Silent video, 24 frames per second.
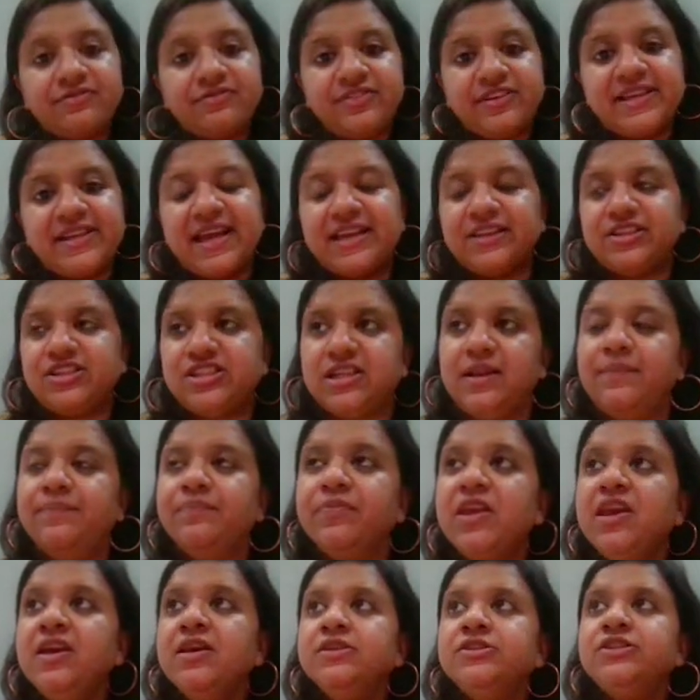you want to keep
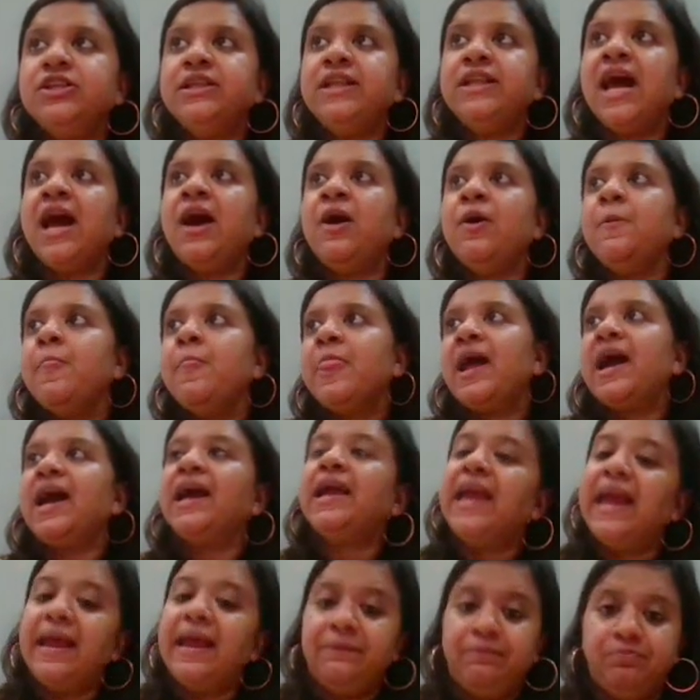confidential.
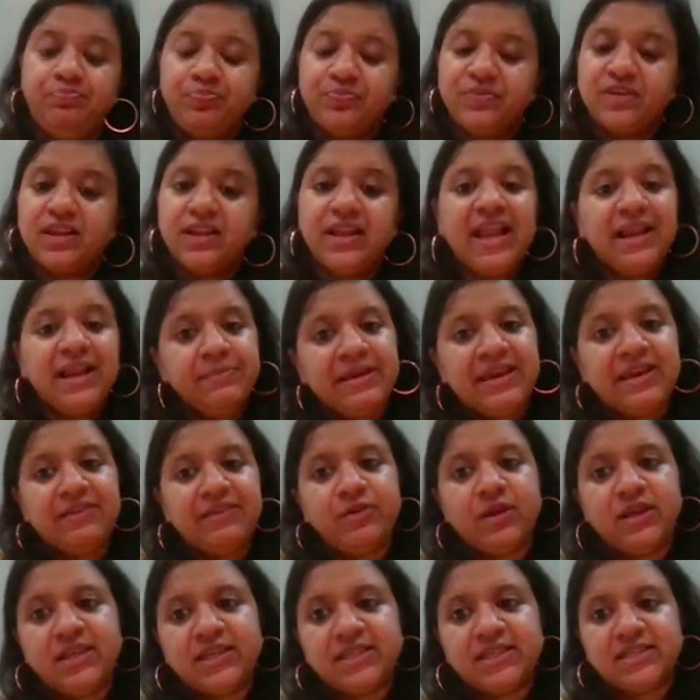So now, again,
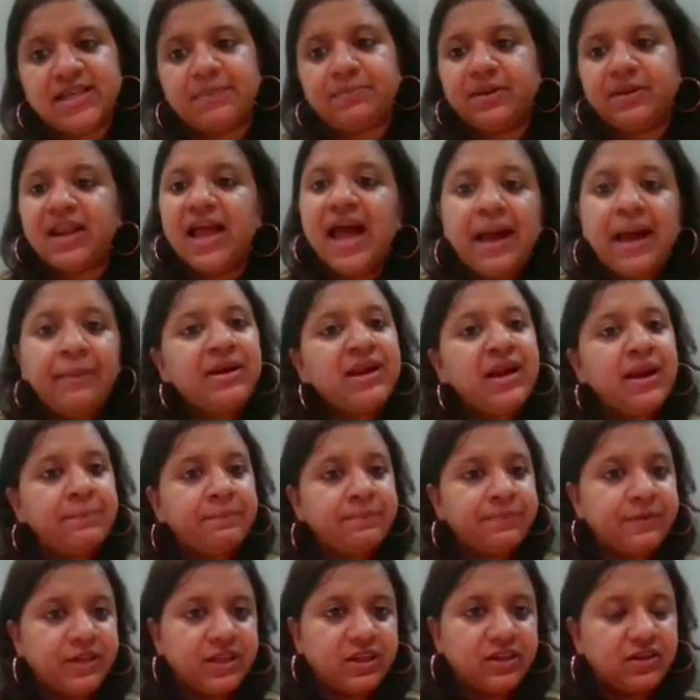let me give you an
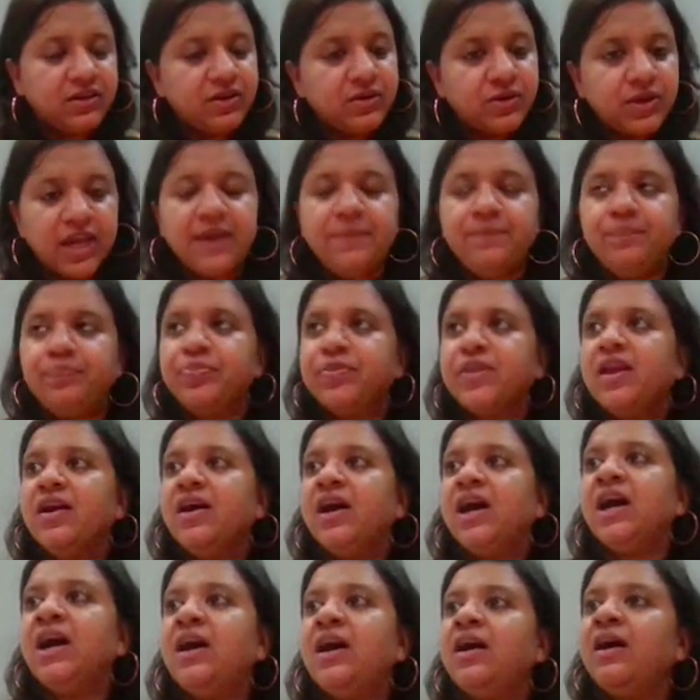example. I'm a company,
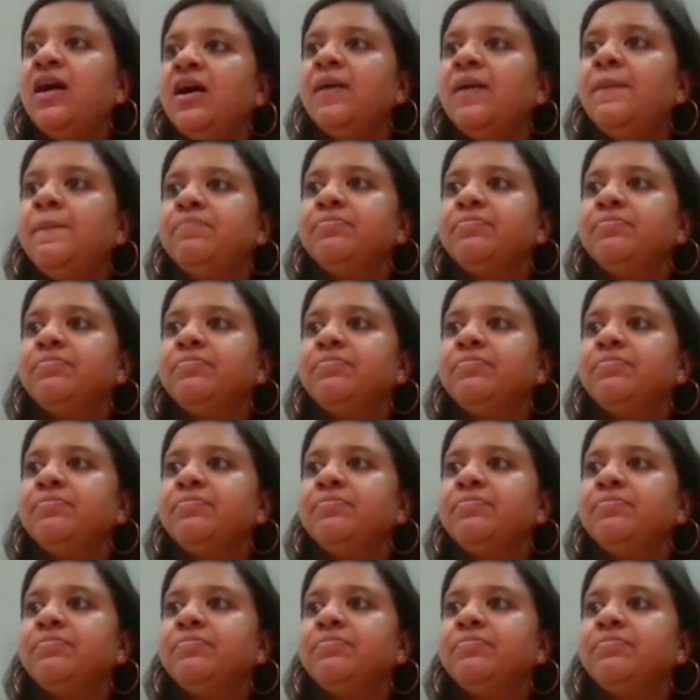okay?